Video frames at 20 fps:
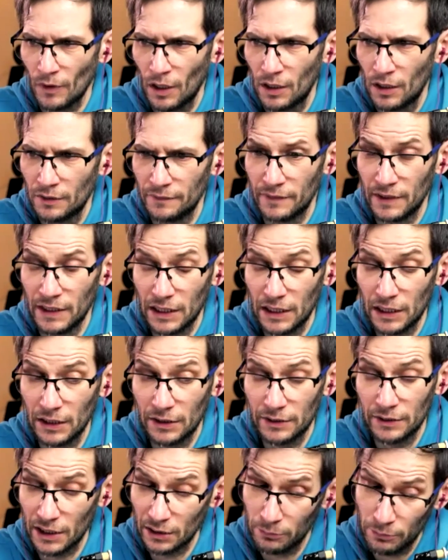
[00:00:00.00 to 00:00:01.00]

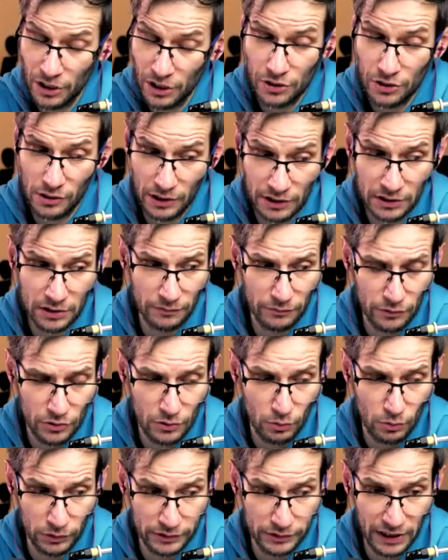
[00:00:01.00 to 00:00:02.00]
the admission interviews
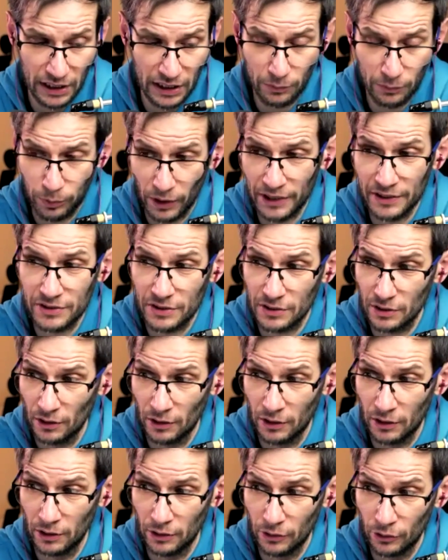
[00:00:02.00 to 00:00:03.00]
will take place
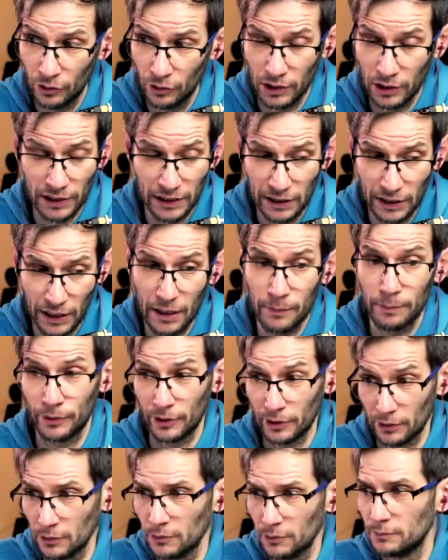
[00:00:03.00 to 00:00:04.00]
early April.